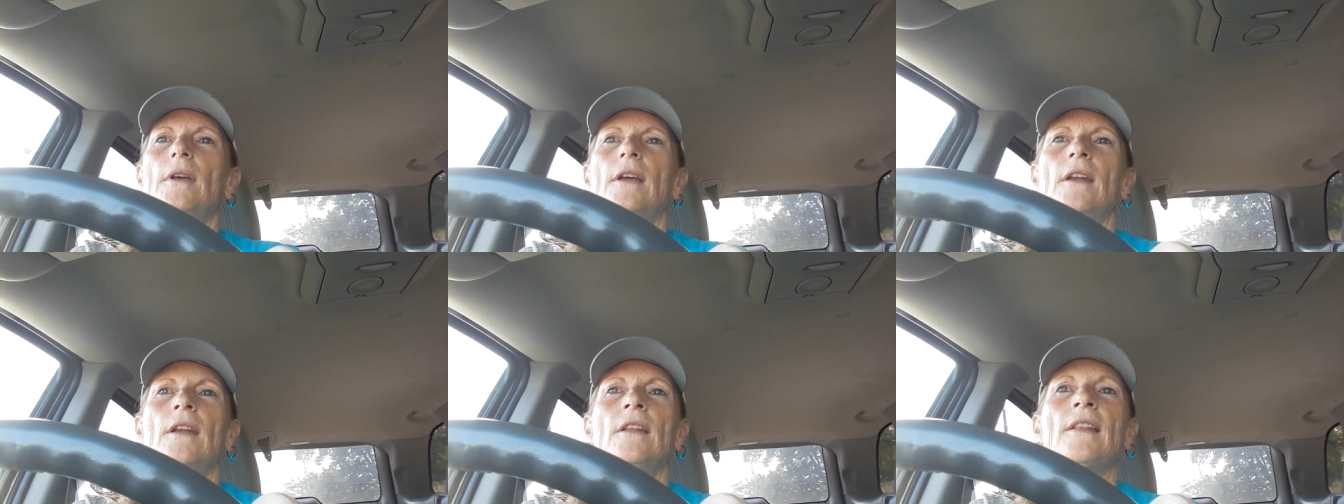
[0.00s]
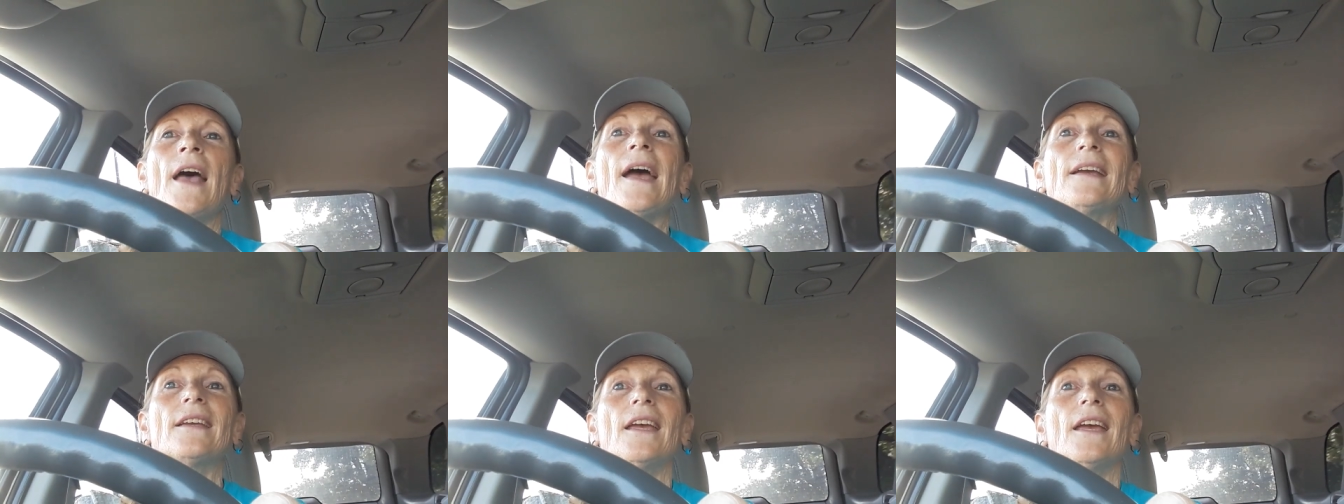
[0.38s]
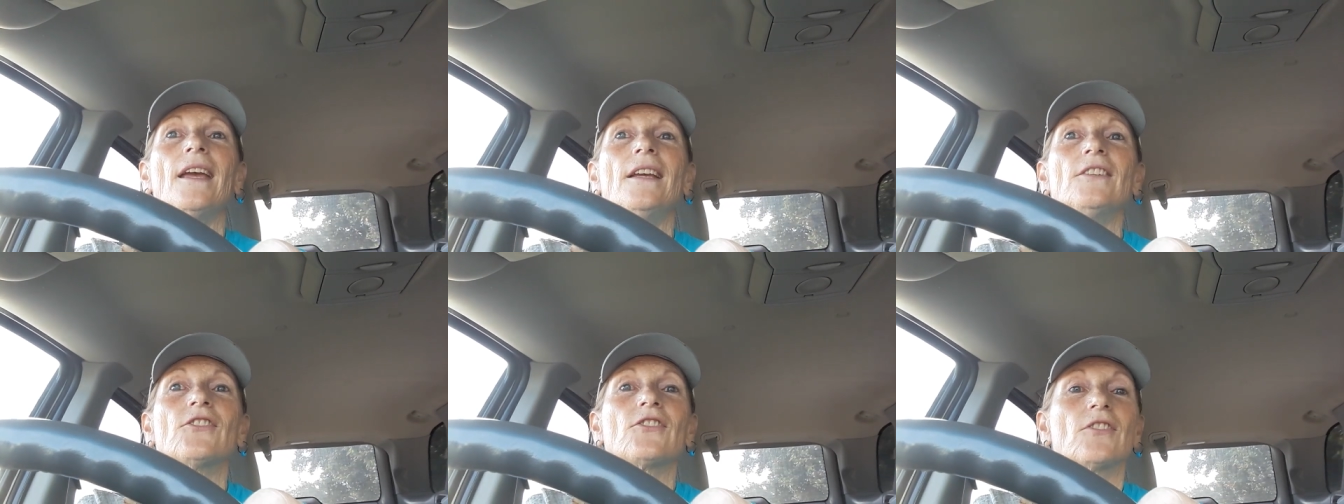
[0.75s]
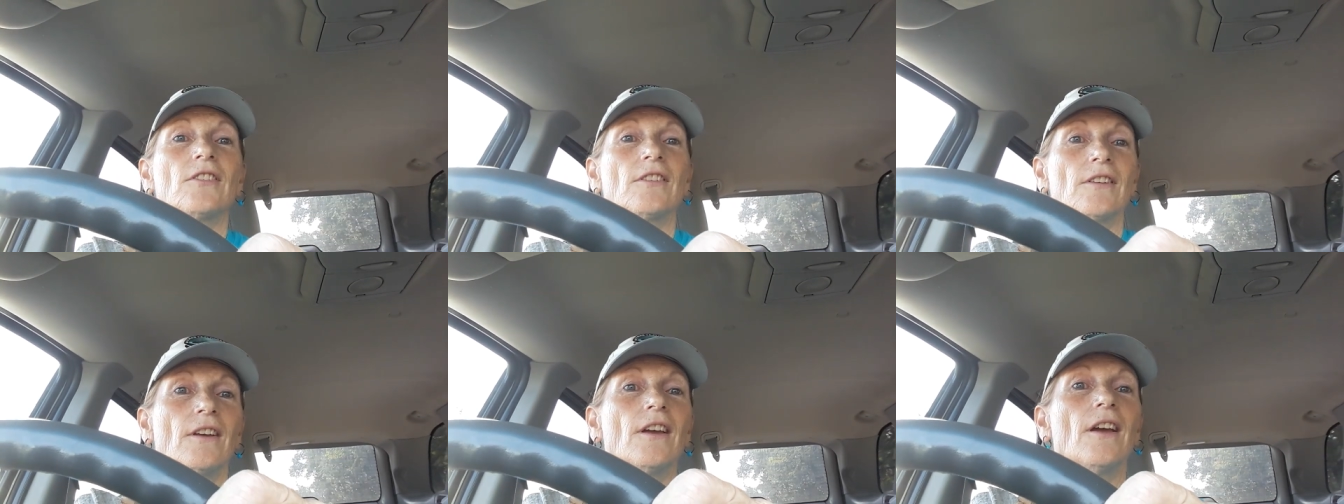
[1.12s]
And in that case,
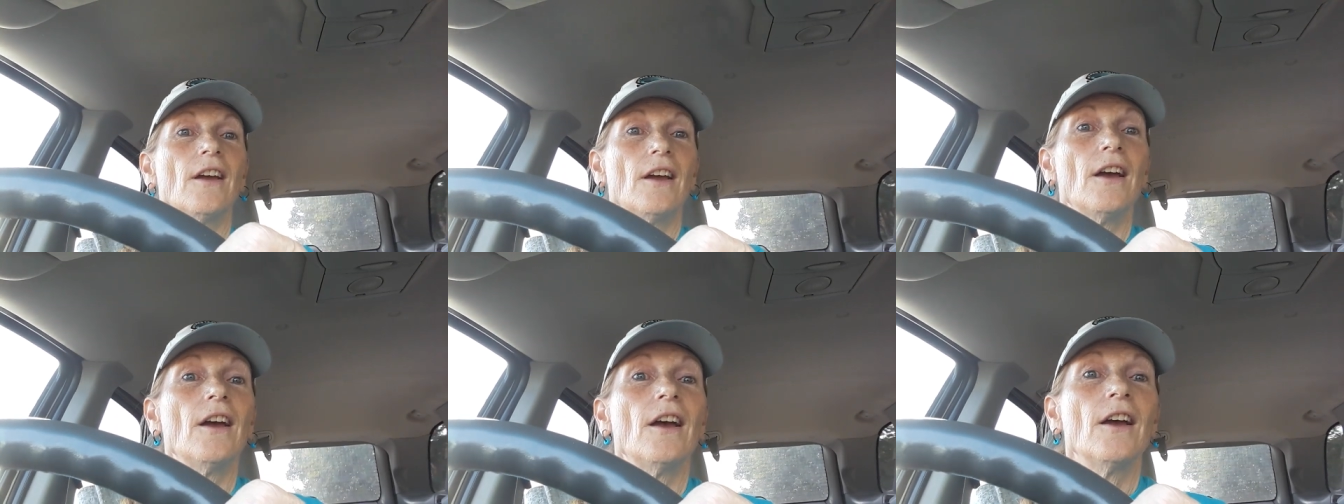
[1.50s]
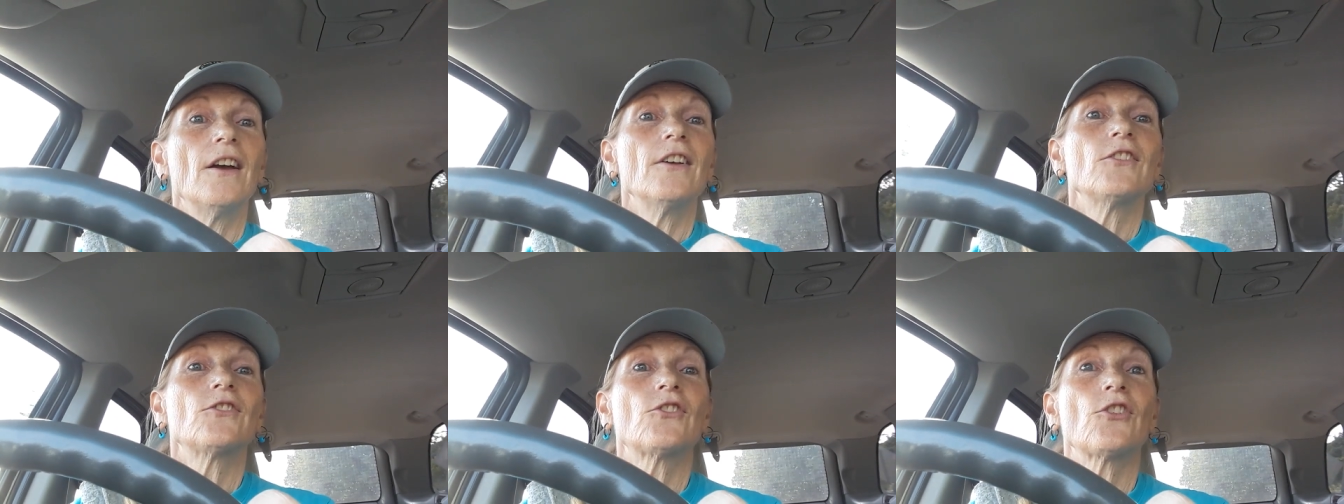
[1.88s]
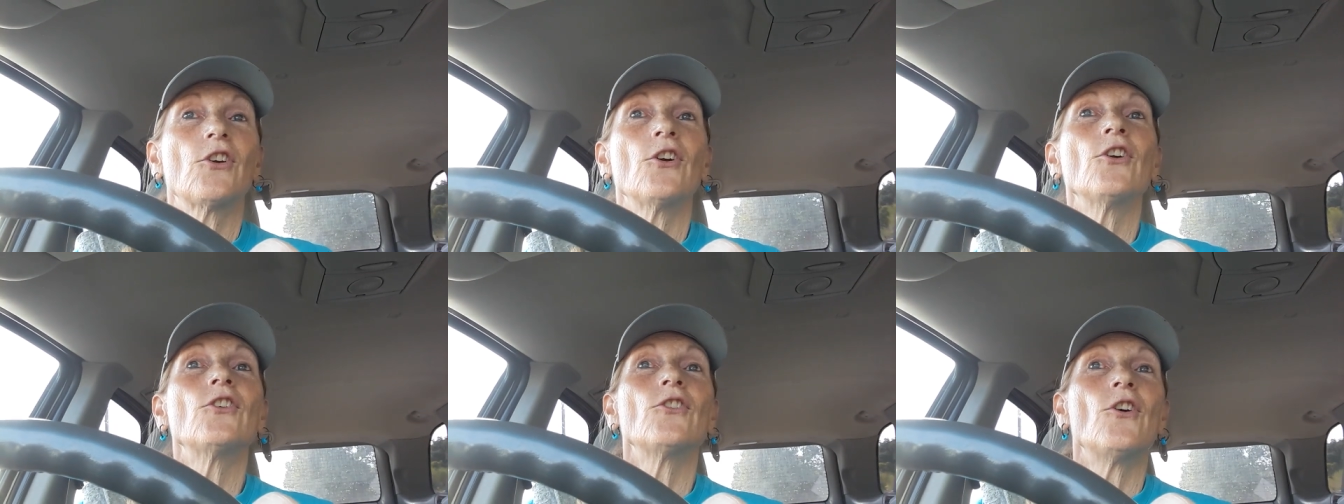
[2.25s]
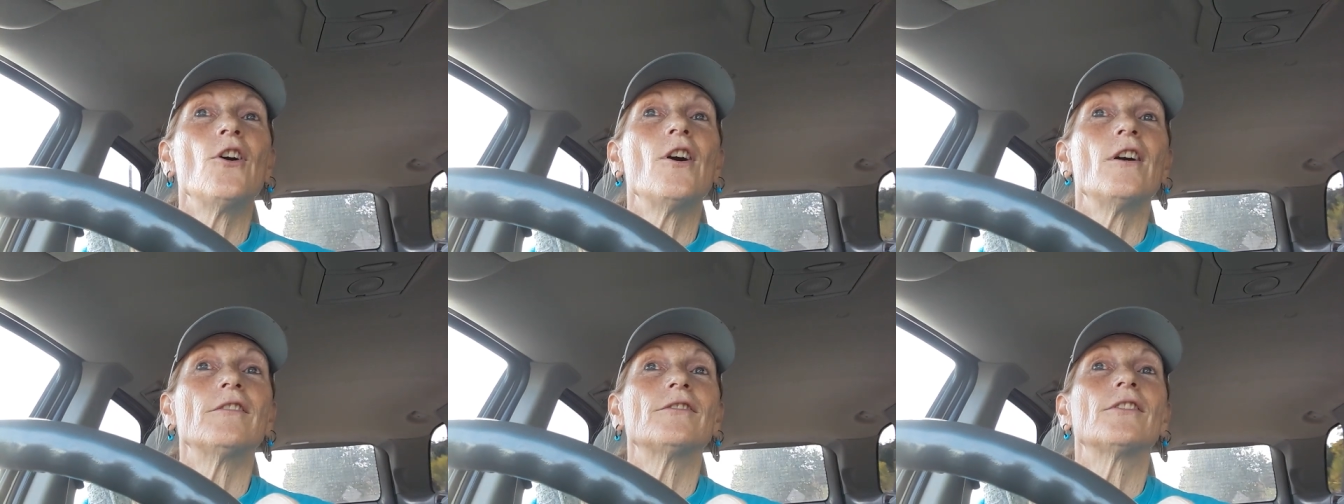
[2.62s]
turn
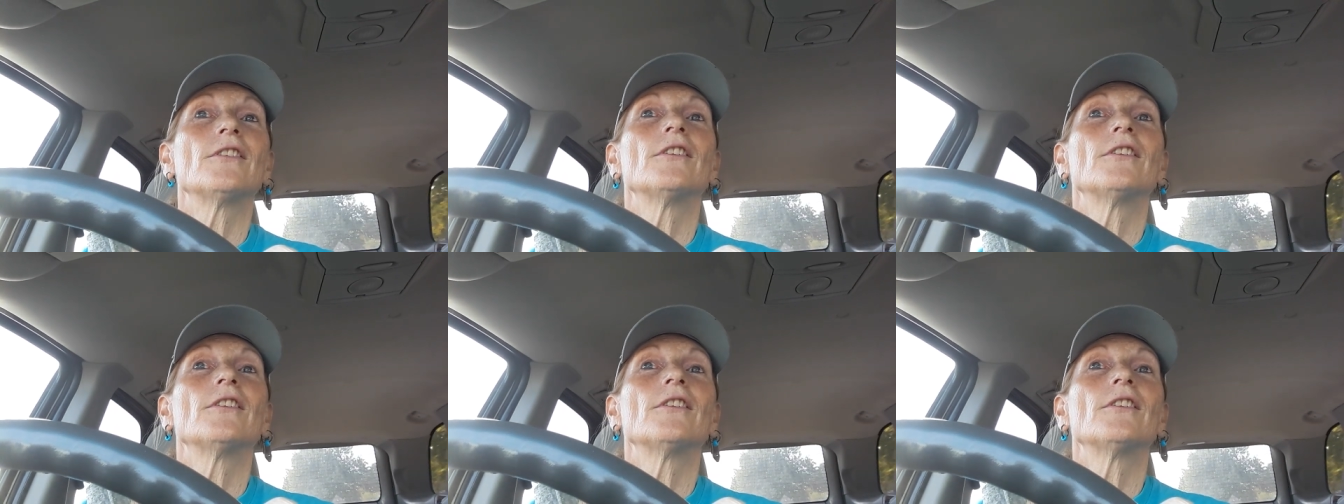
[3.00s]
off